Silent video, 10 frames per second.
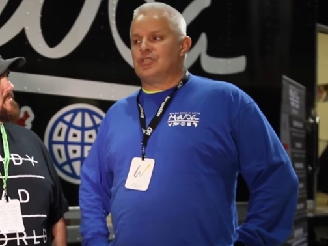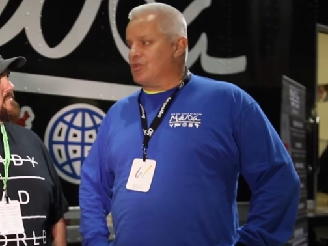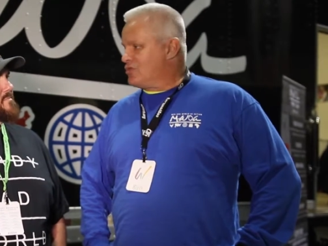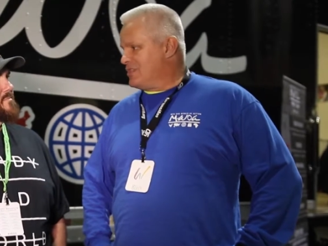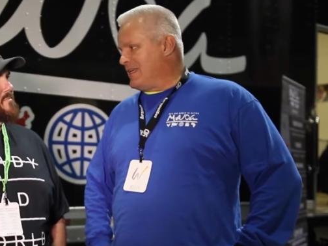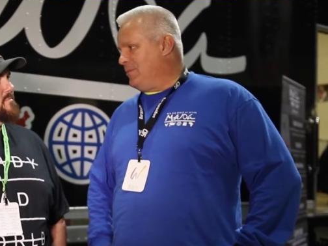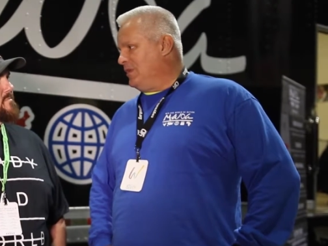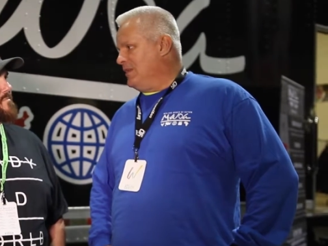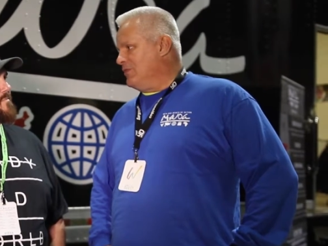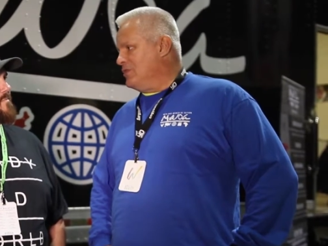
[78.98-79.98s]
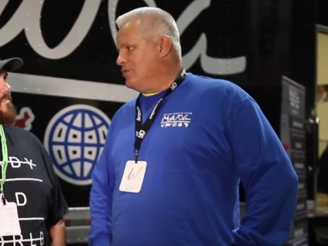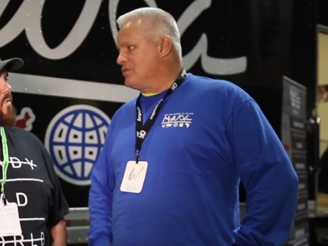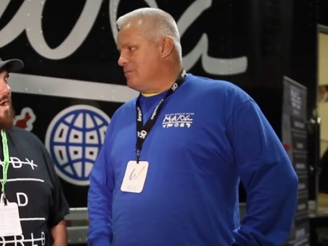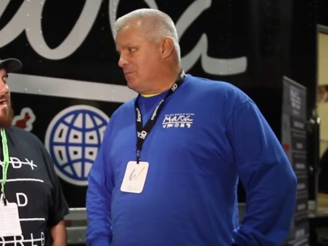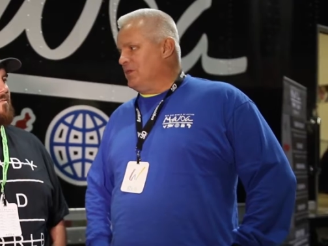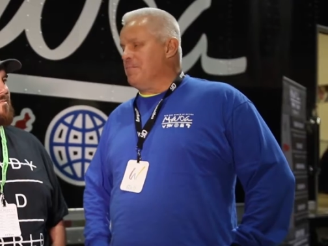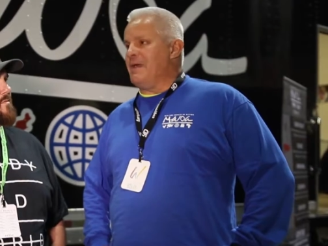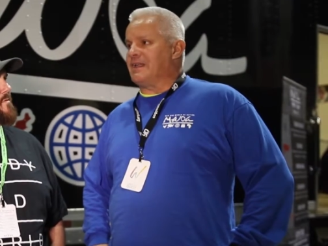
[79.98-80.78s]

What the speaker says: churches, I believe, in Houston, put them